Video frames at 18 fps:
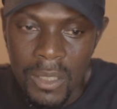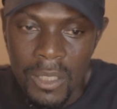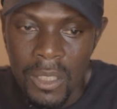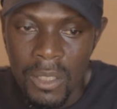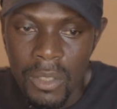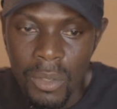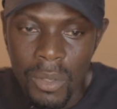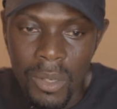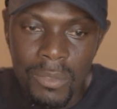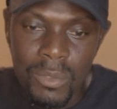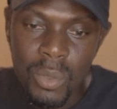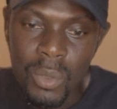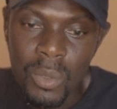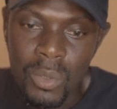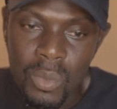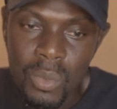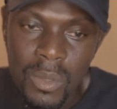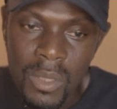You have to go
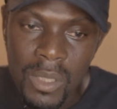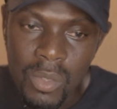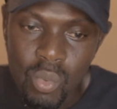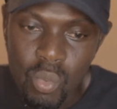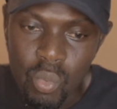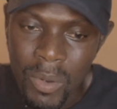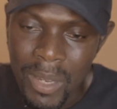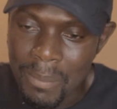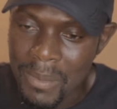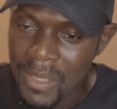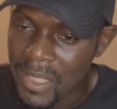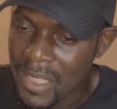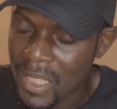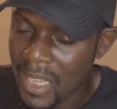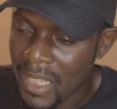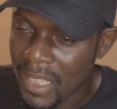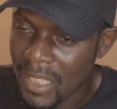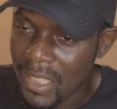to this
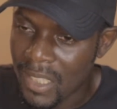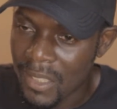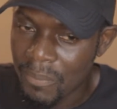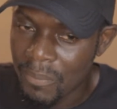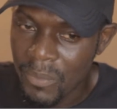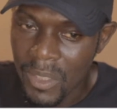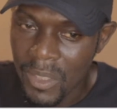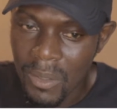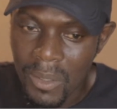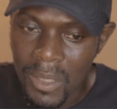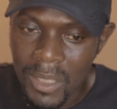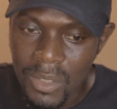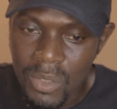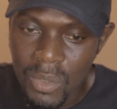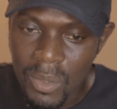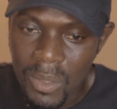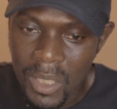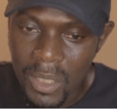website. They call it
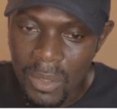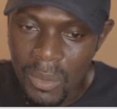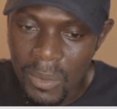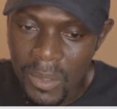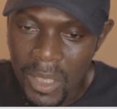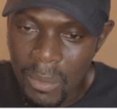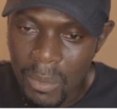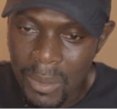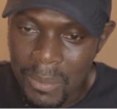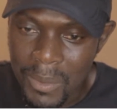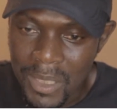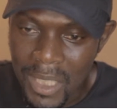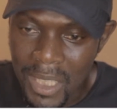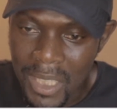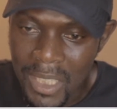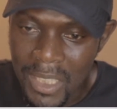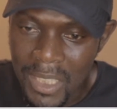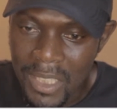Study in Korea
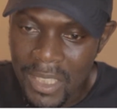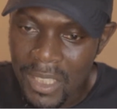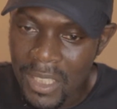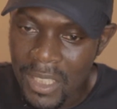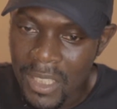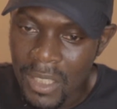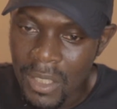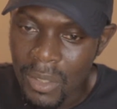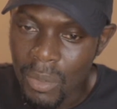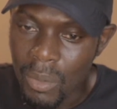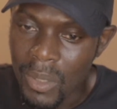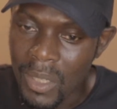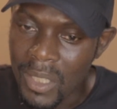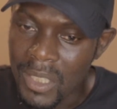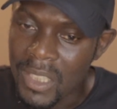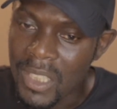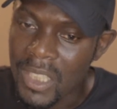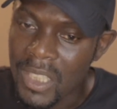website. You can
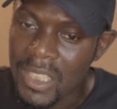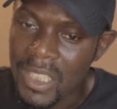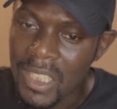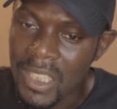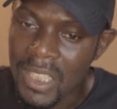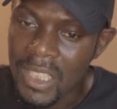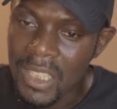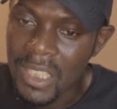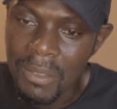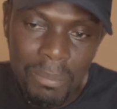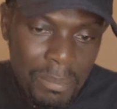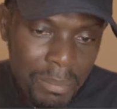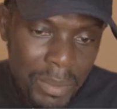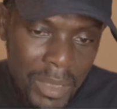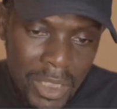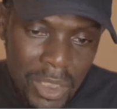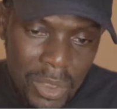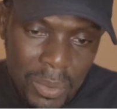translate the
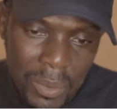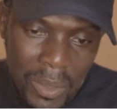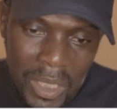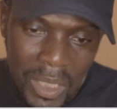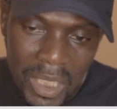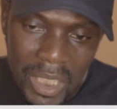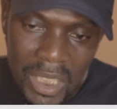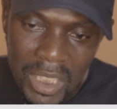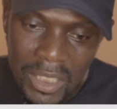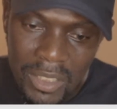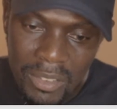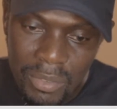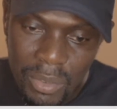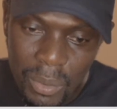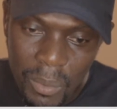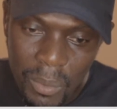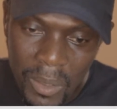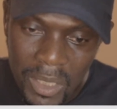page to English if
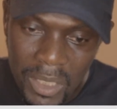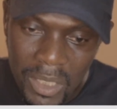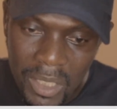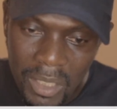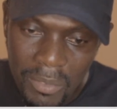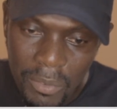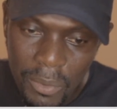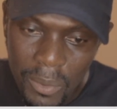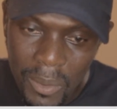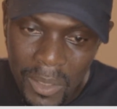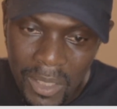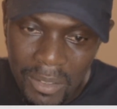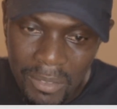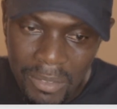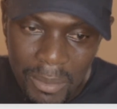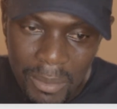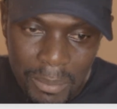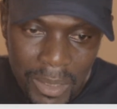you want, if you have
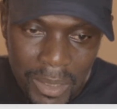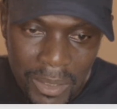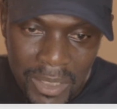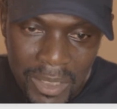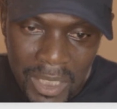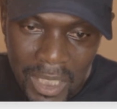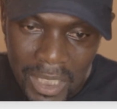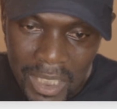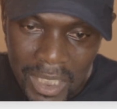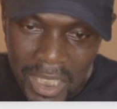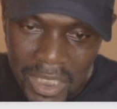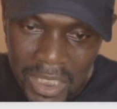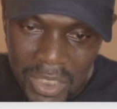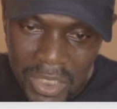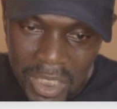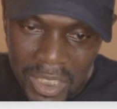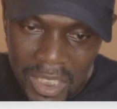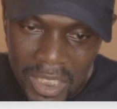a browser that can
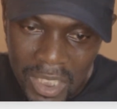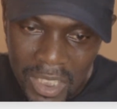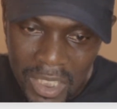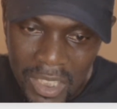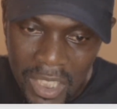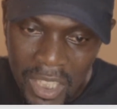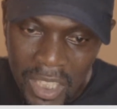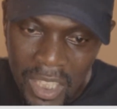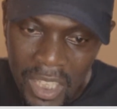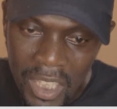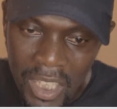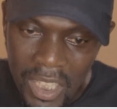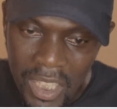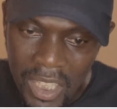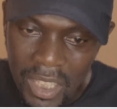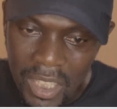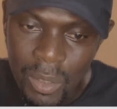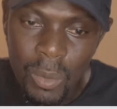translate, and
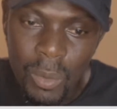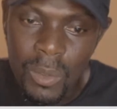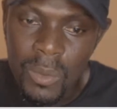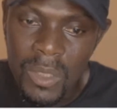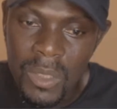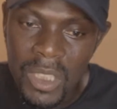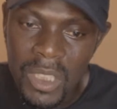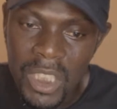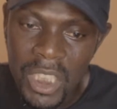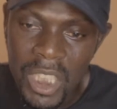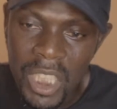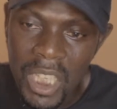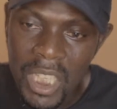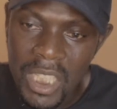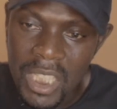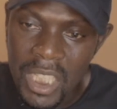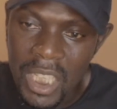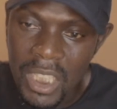then go to the GKS
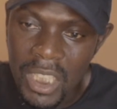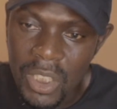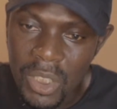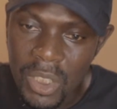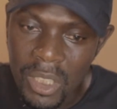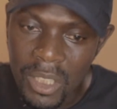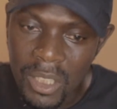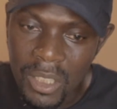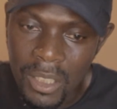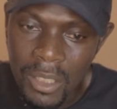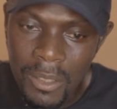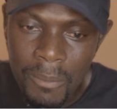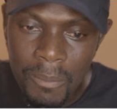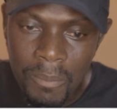section.